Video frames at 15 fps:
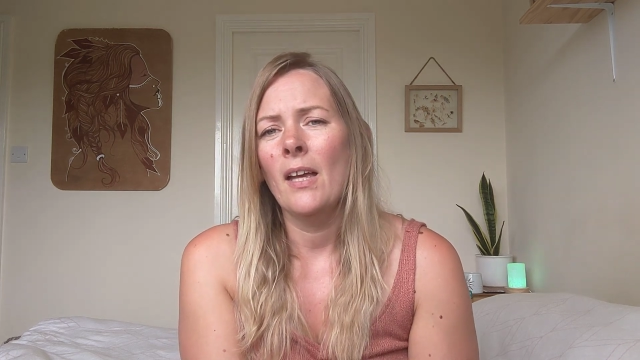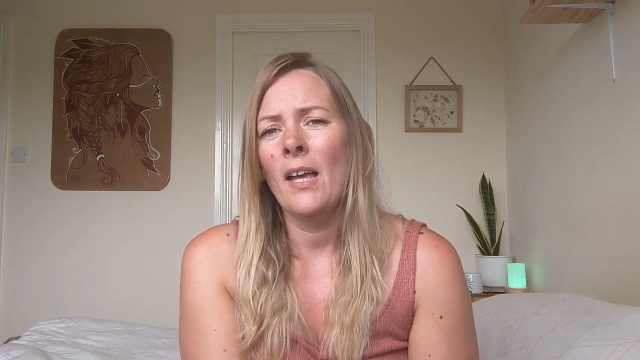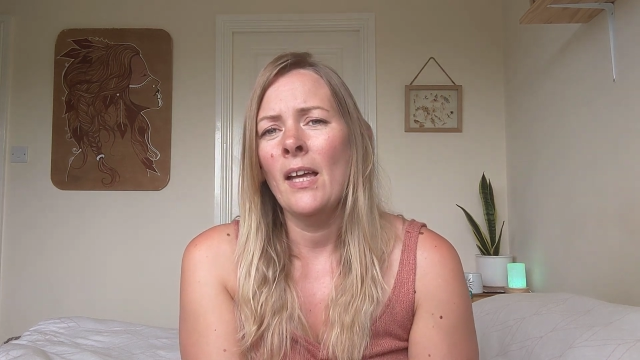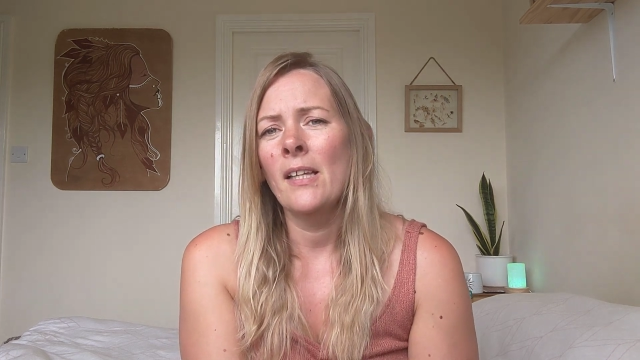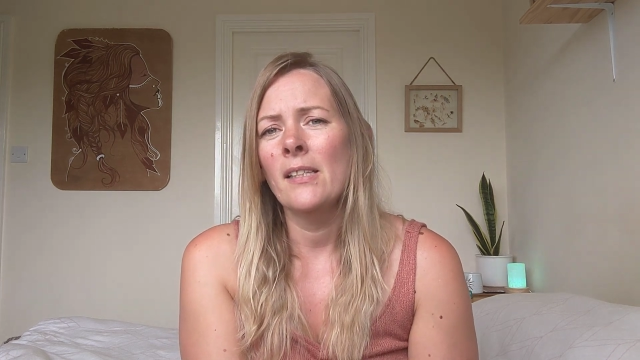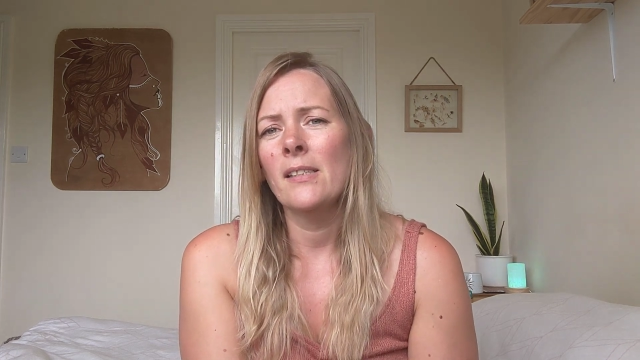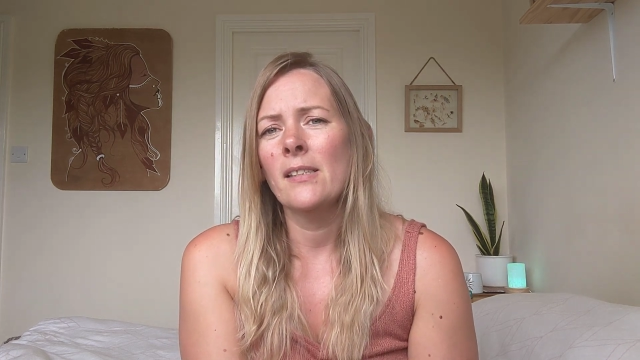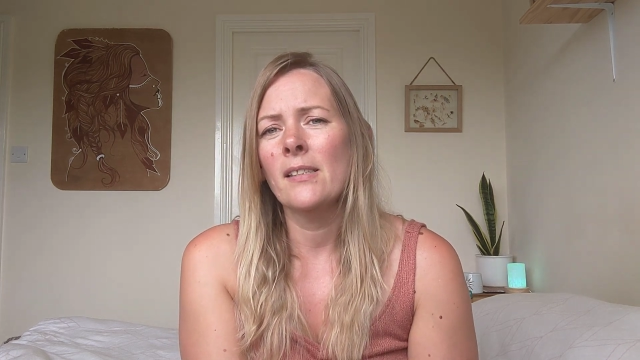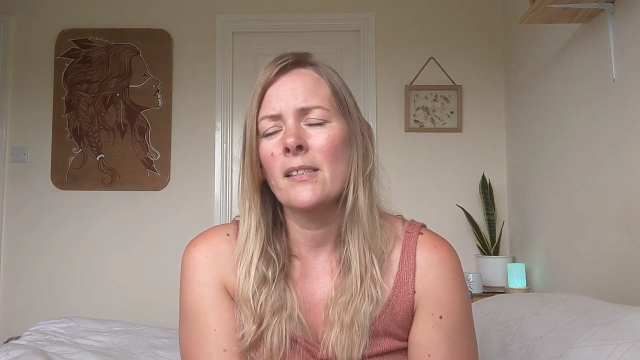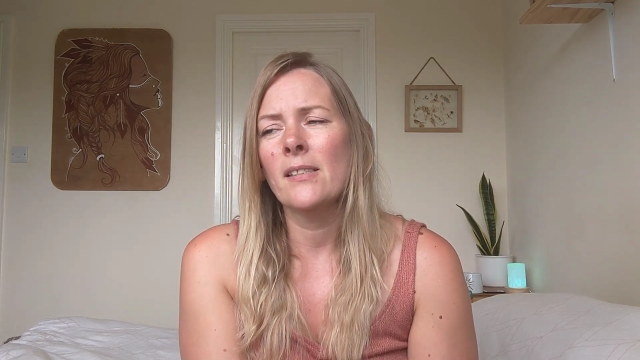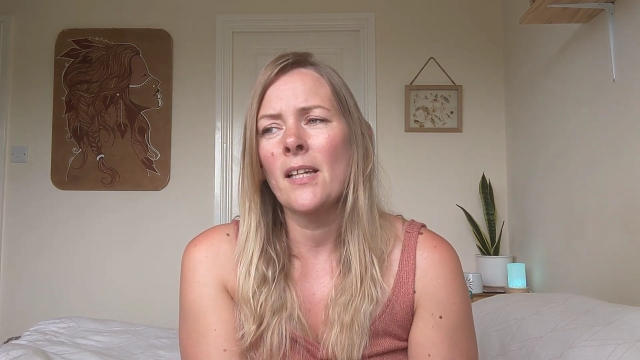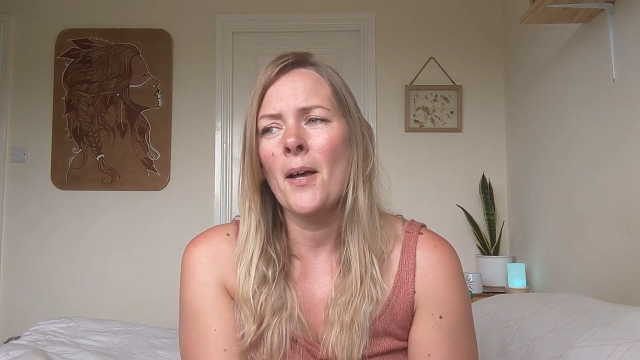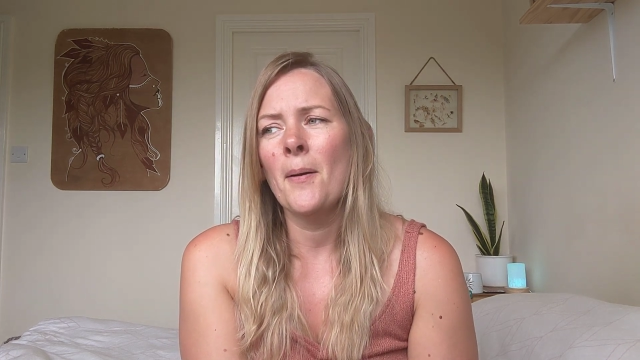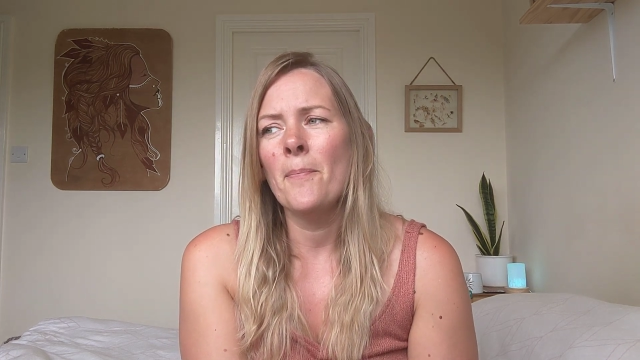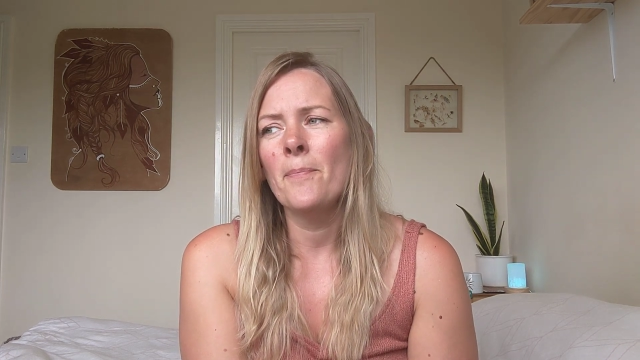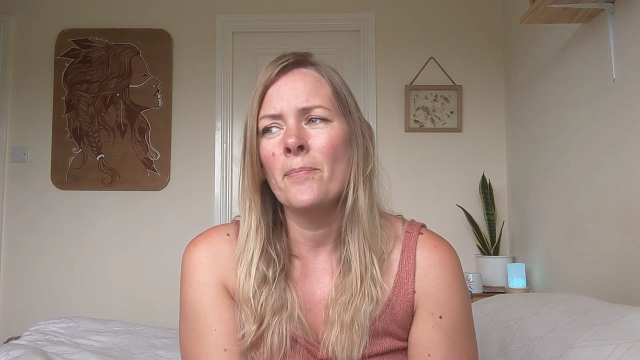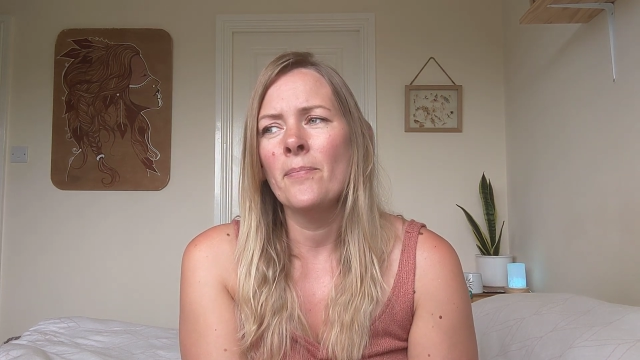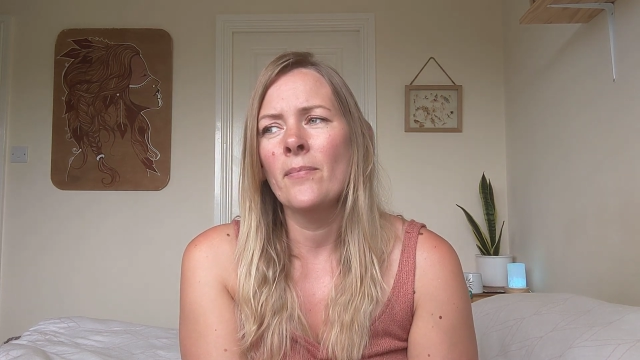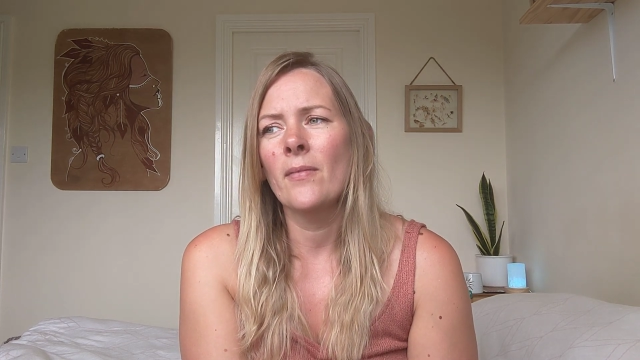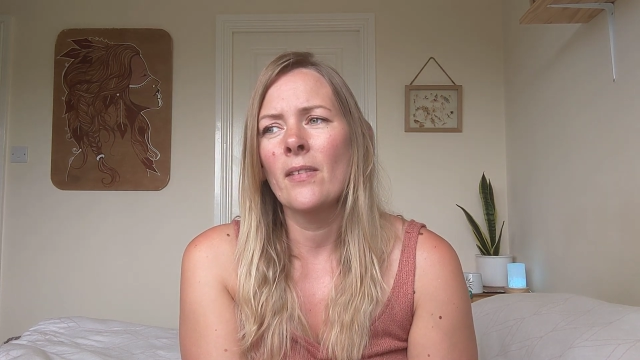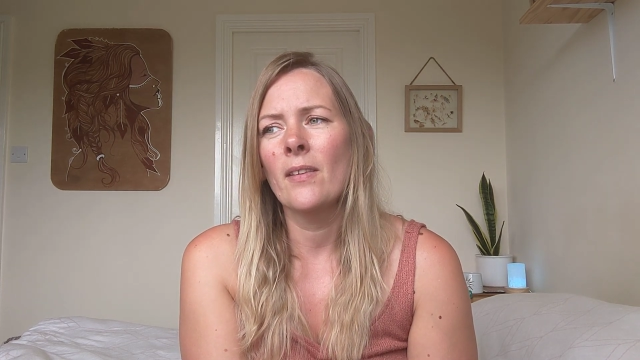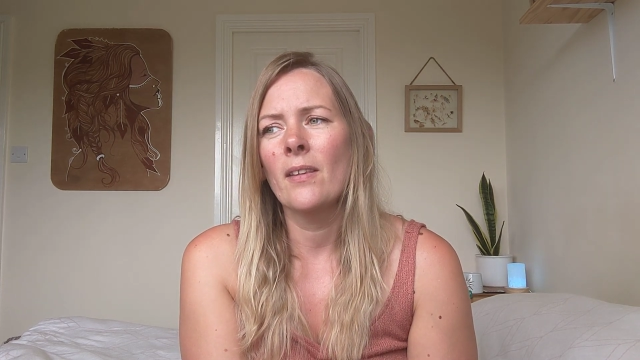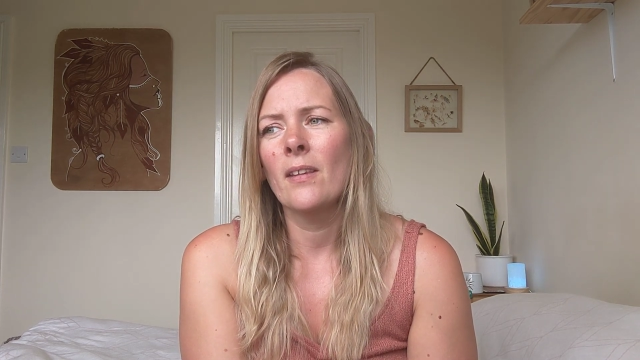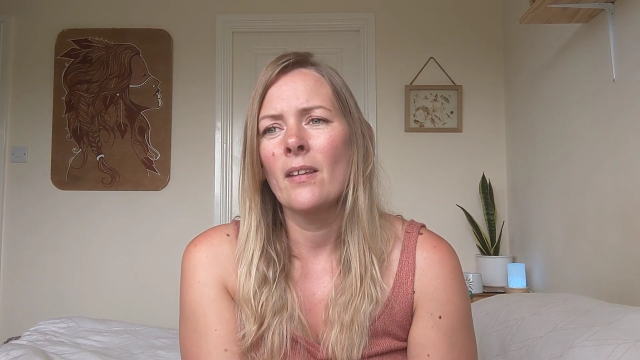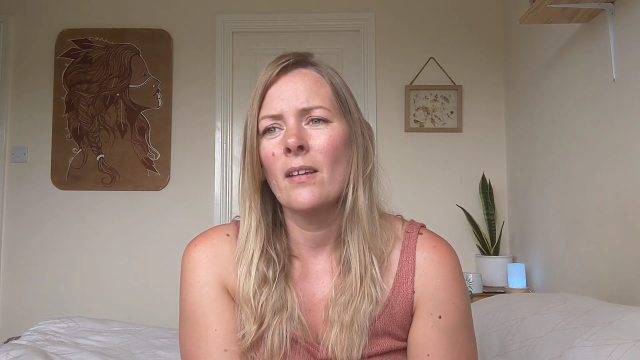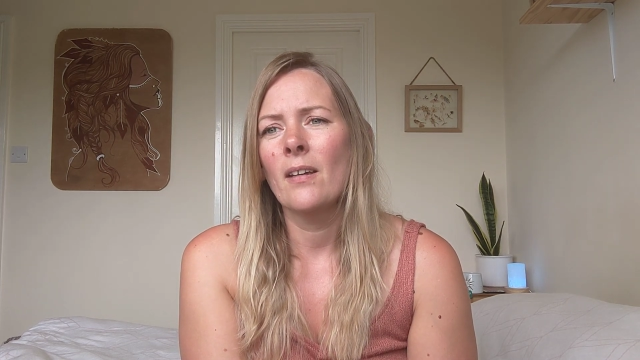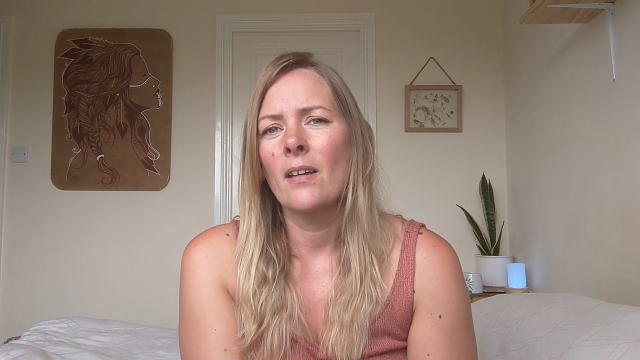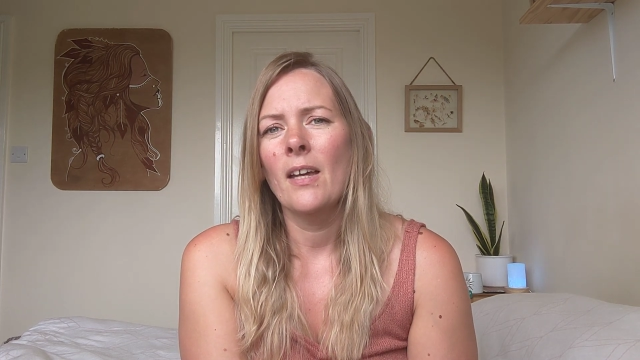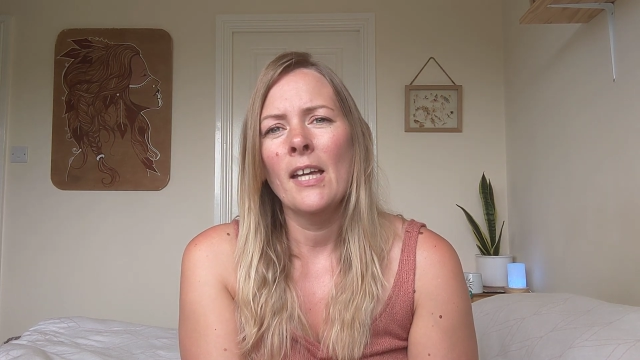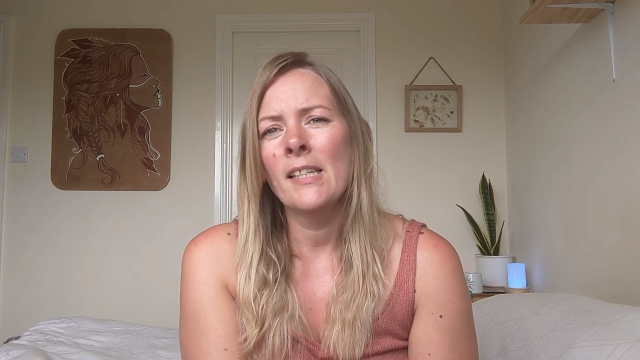It's
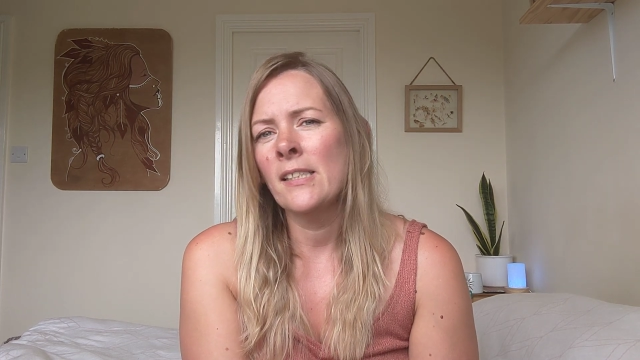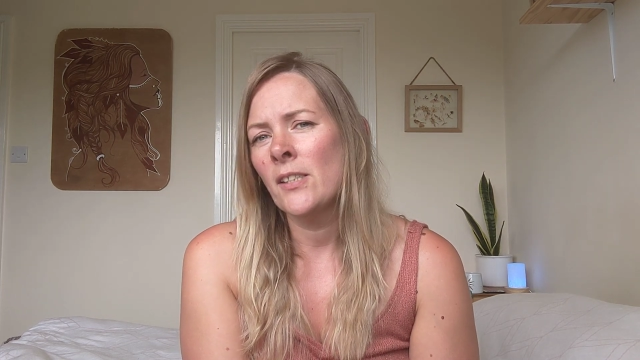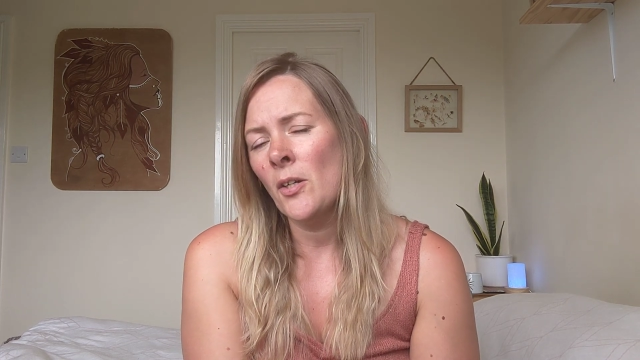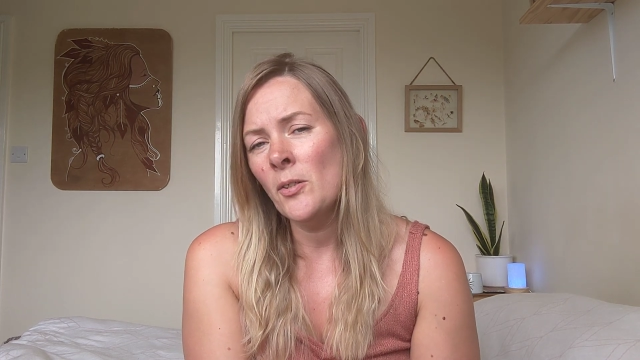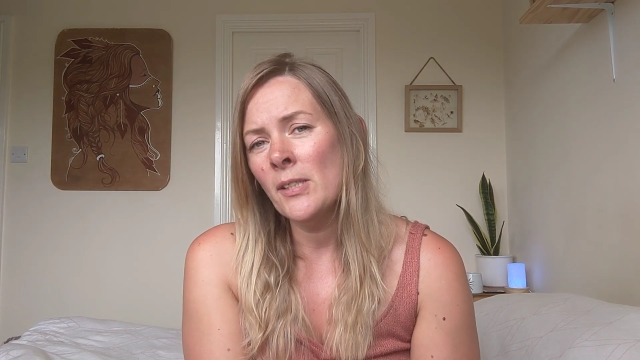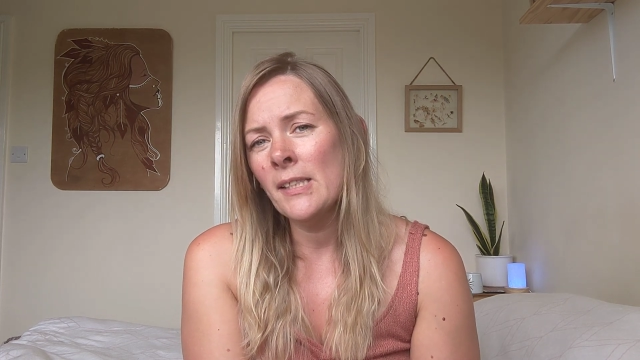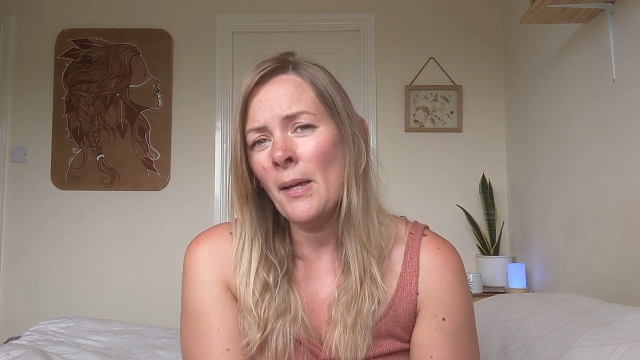so